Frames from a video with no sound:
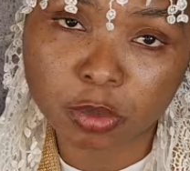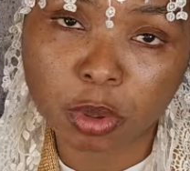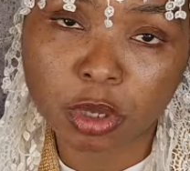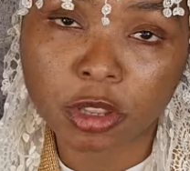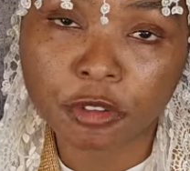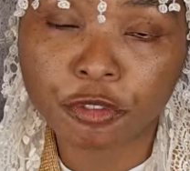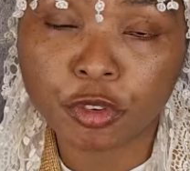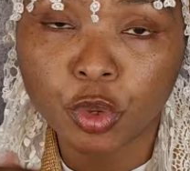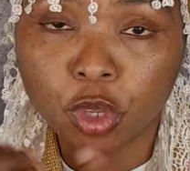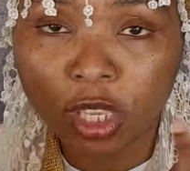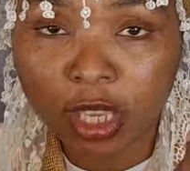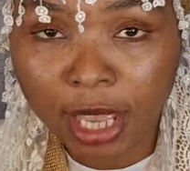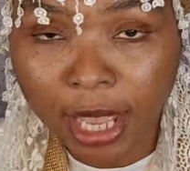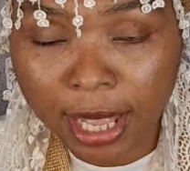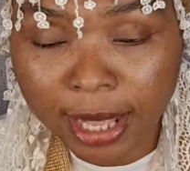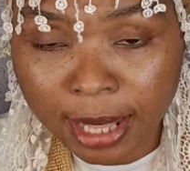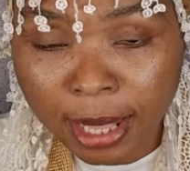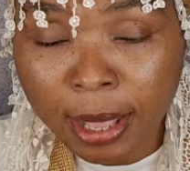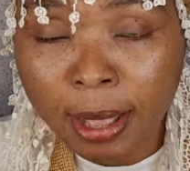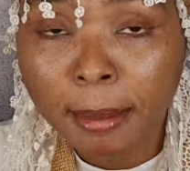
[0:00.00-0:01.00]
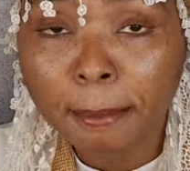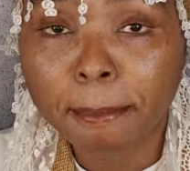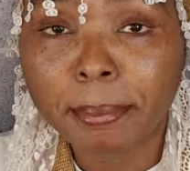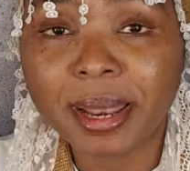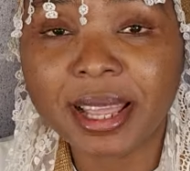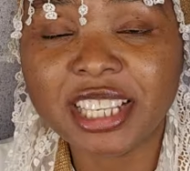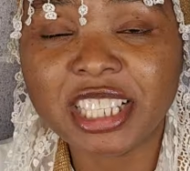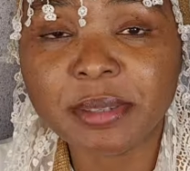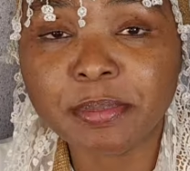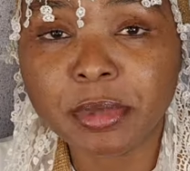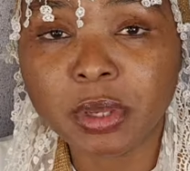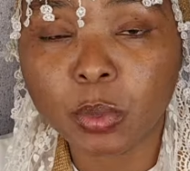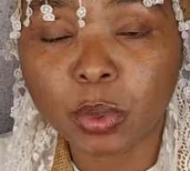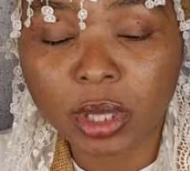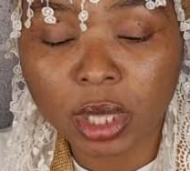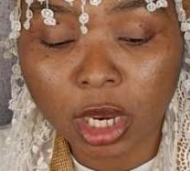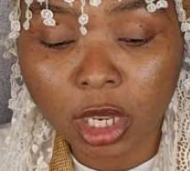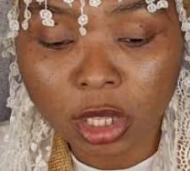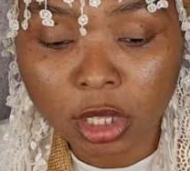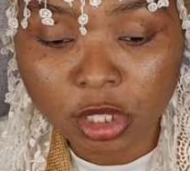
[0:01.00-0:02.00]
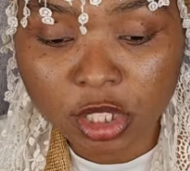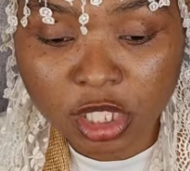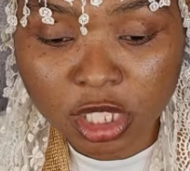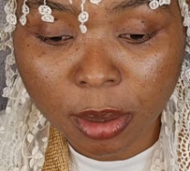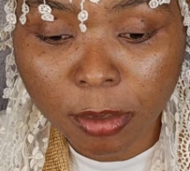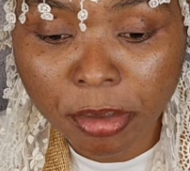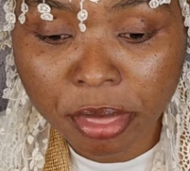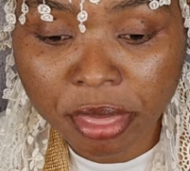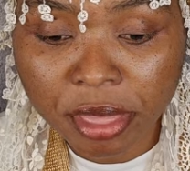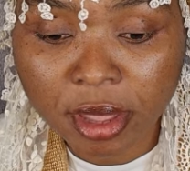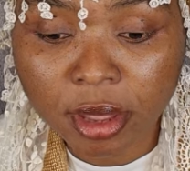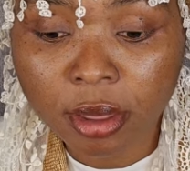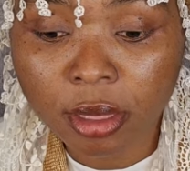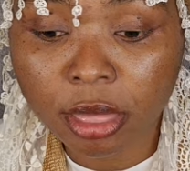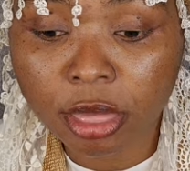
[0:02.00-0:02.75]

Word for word: But if you can bless me with a little something